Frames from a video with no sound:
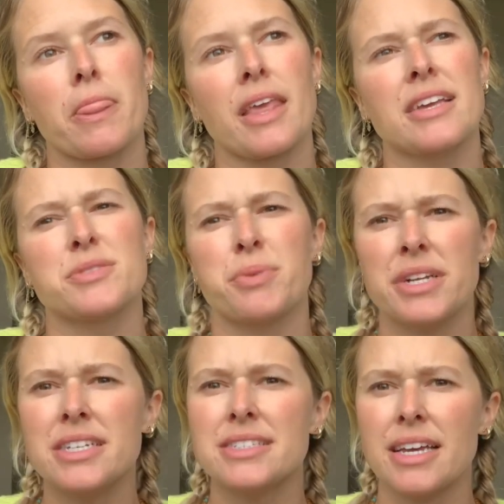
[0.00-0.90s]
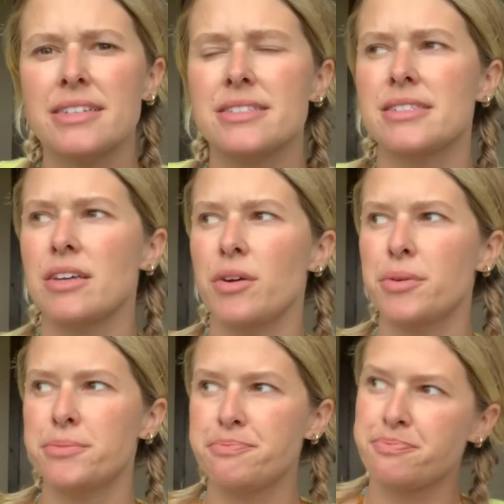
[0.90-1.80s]
is pretty intense.
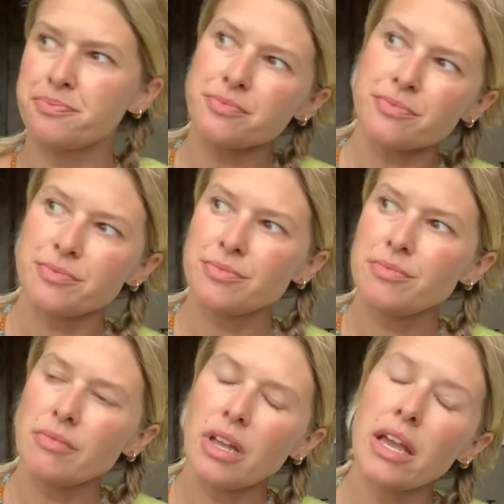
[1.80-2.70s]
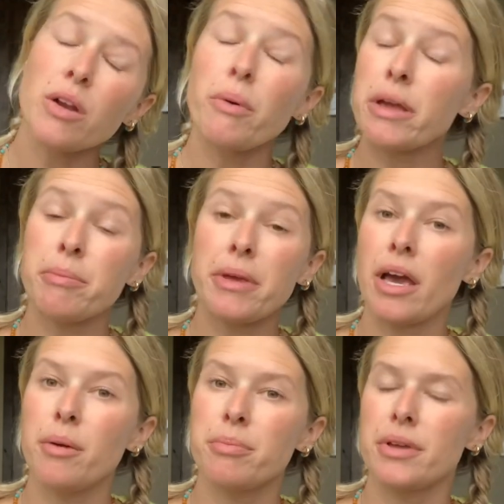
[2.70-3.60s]
So it'll wake me
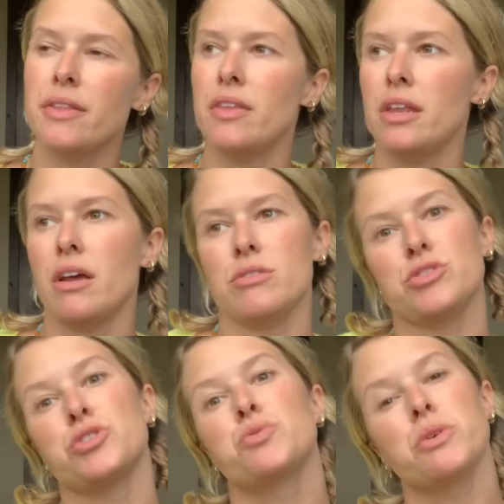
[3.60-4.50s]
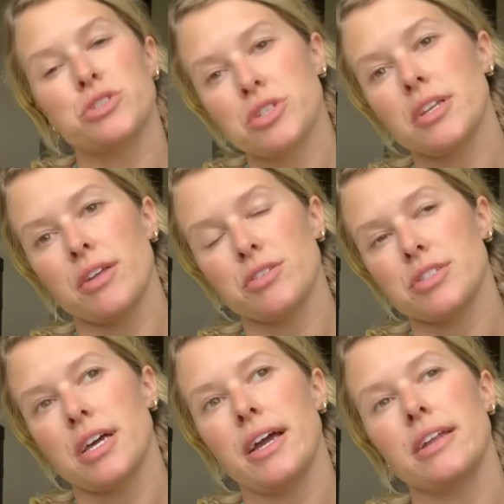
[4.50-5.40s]
up and then I'll just switch to the other
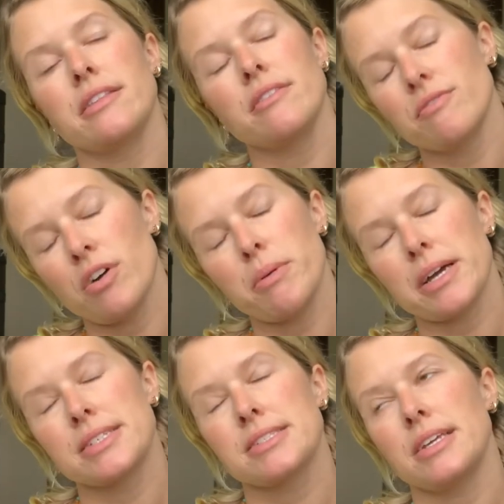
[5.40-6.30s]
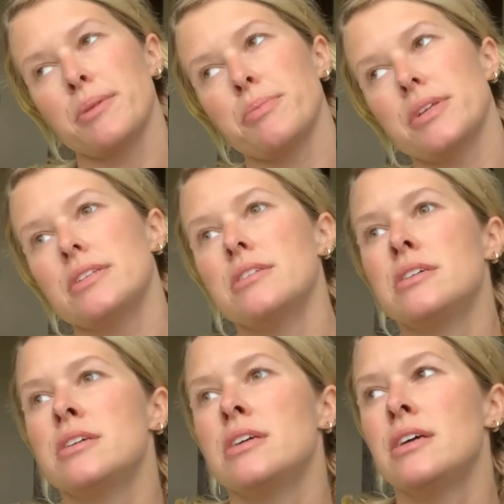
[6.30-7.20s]
side and then fall back asleep. And
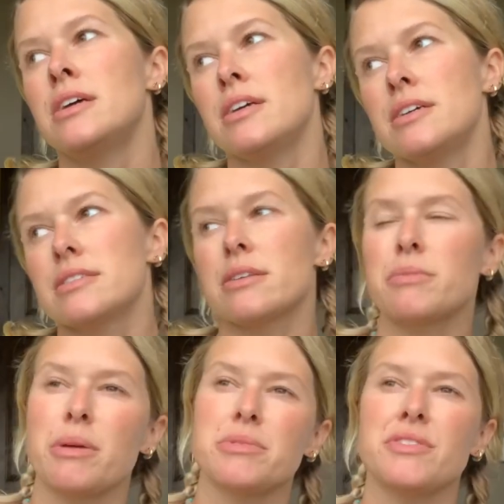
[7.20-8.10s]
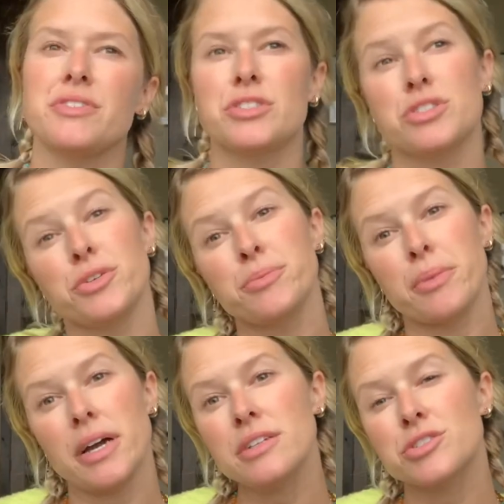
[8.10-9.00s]
sometimes if it's too
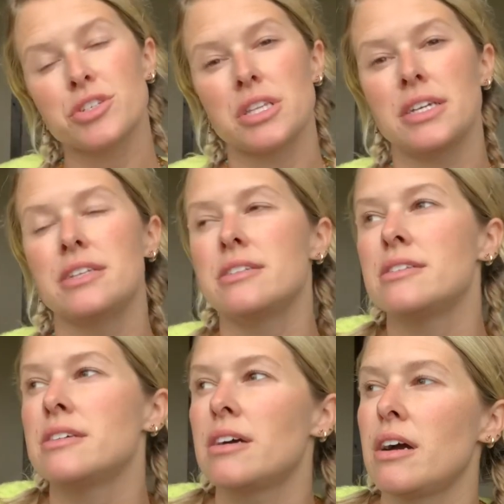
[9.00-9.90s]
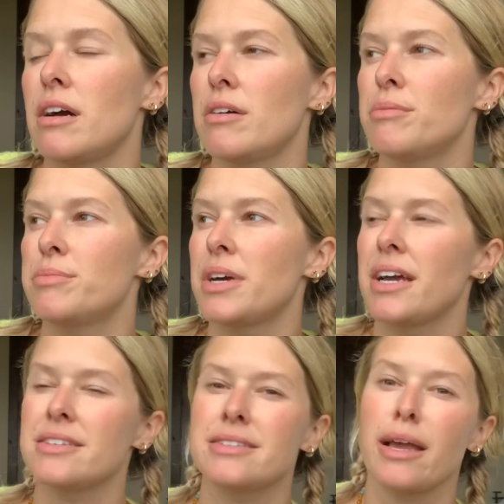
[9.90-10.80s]
much, then um, I
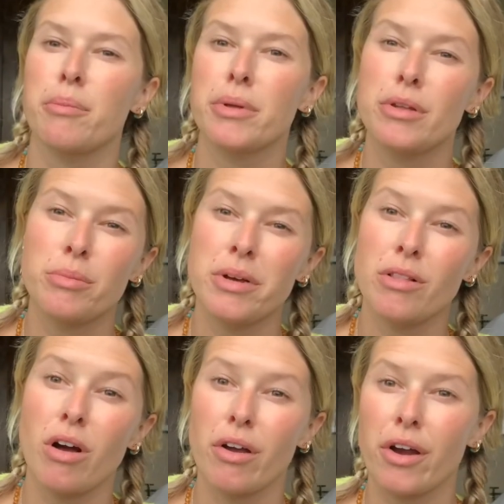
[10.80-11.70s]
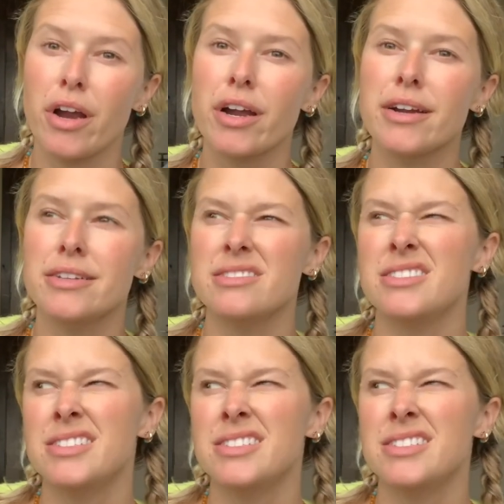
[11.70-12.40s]
stay up a little bit longer and